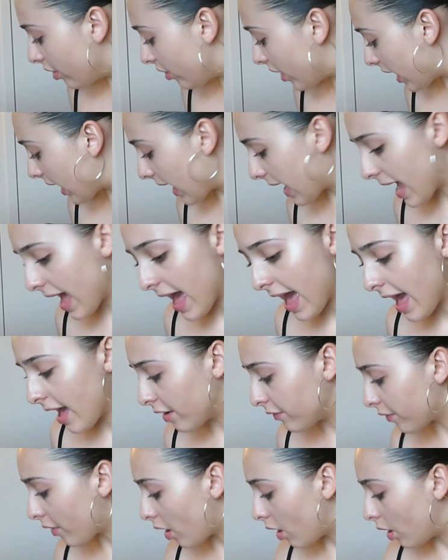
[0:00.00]
Then I
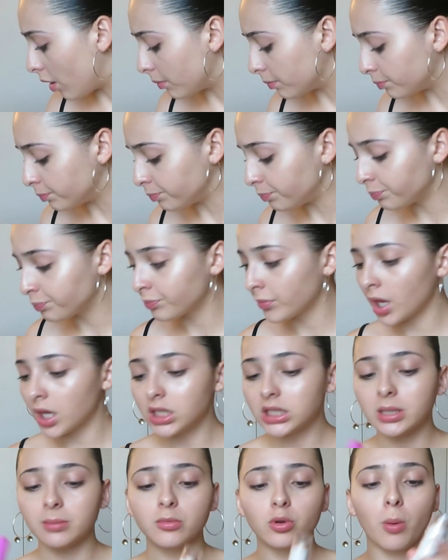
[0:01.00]
have
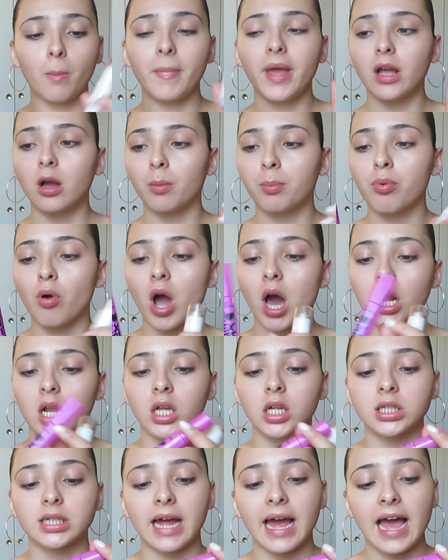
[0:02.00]
some little makeup products.